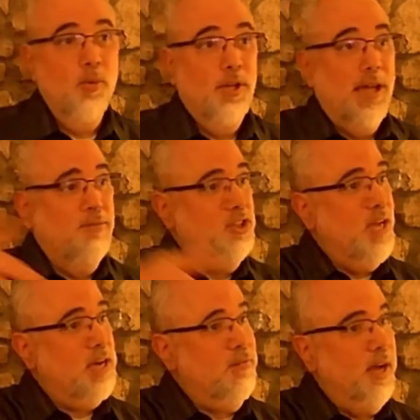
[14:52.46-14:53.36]
you have the
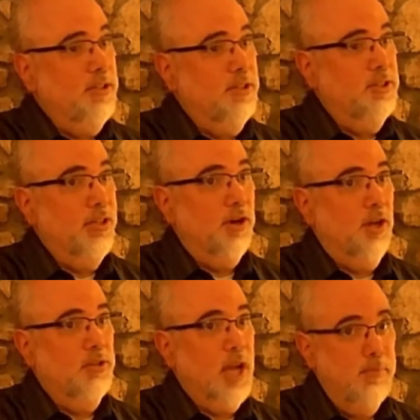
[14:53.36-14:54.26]
sacrifices that are on
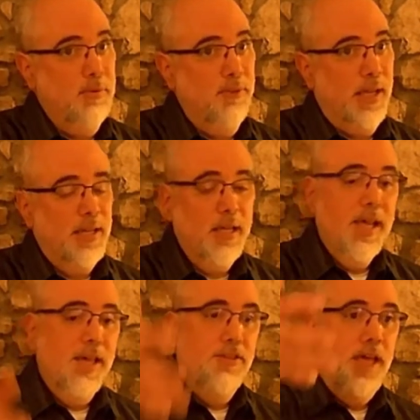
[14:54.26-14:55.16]
top of it,
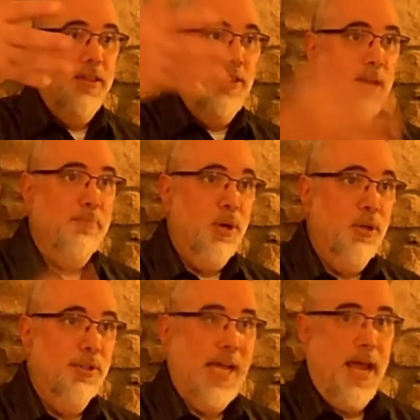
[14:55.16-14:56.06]
then they
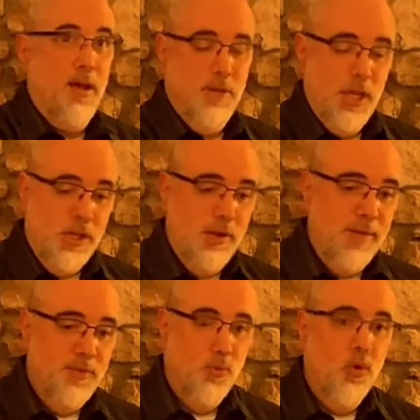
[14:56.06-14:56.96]
burn down. You have
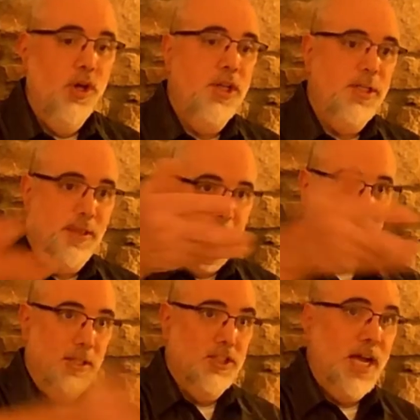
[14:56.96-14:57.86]
the wood, and then
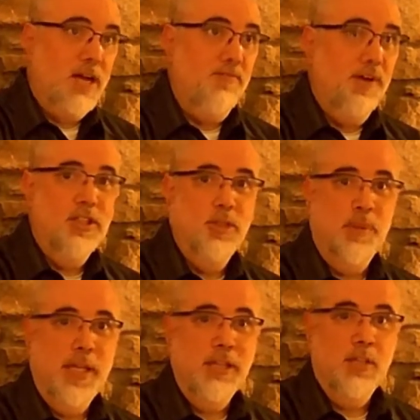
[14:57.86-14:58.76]
the sacrifice is
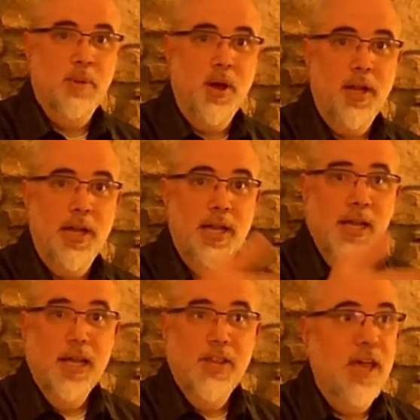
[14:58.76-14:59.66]
placed upon it.
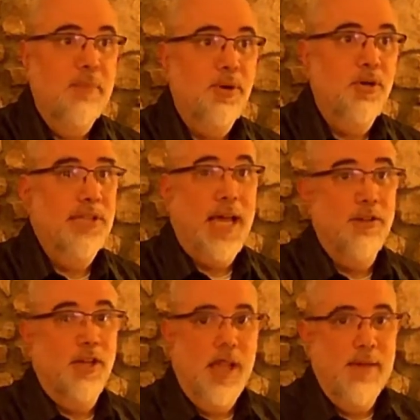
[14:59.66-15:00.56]
They burn down,
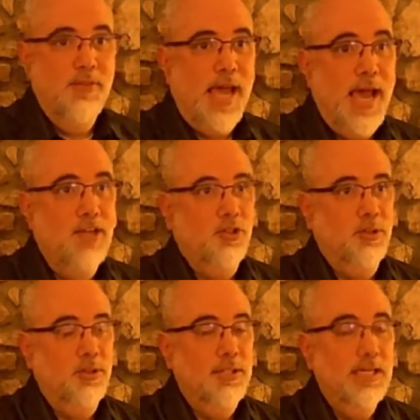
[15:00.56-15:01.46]
then you have the
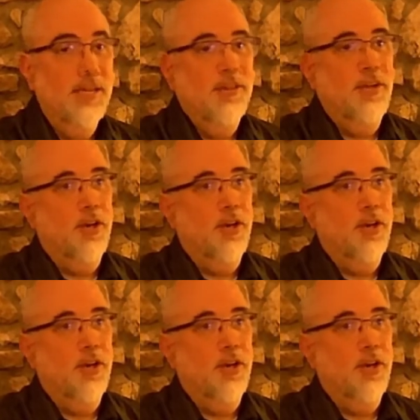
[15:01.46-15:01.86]
ashes that are